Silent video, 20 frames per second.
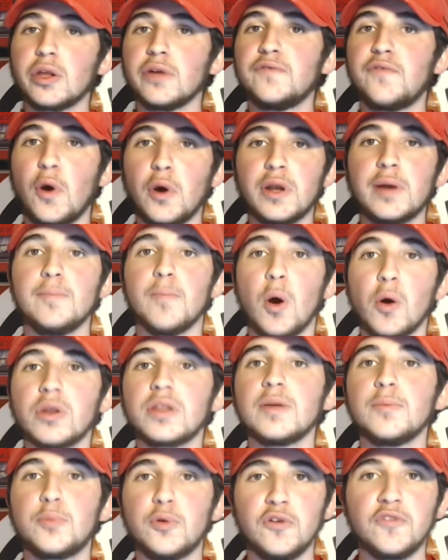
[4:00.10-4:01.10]
voted most
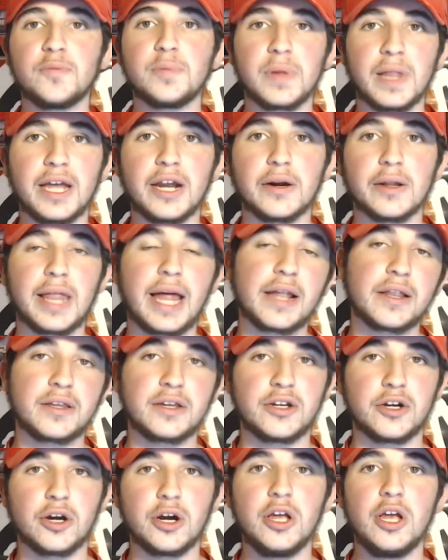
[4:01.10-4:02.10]
improved player last
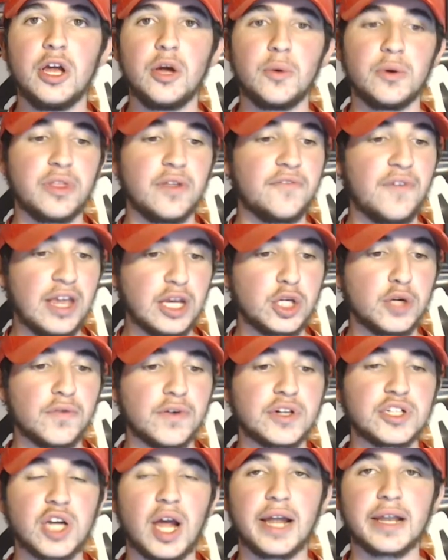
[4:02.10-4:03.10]
year with the Vancouver
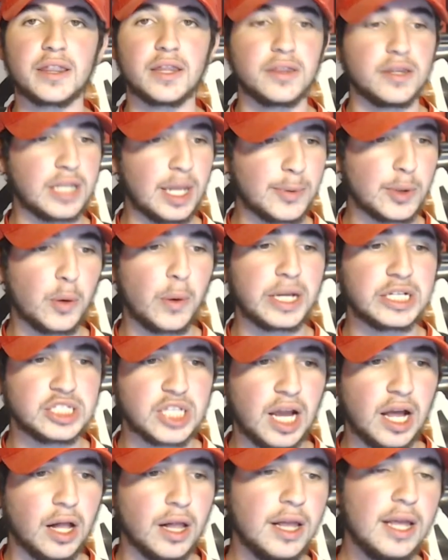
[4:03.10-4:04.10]
Giants in the
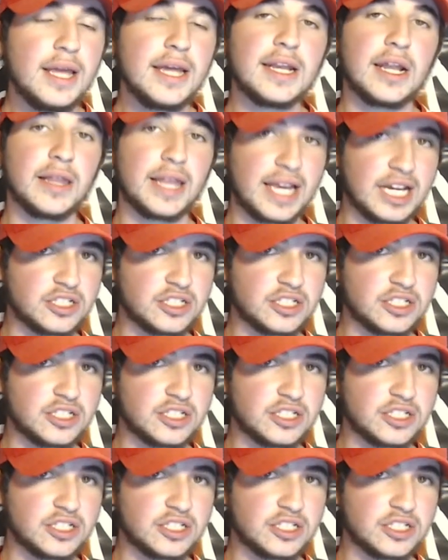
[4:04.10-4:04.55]
WHL. Now, like I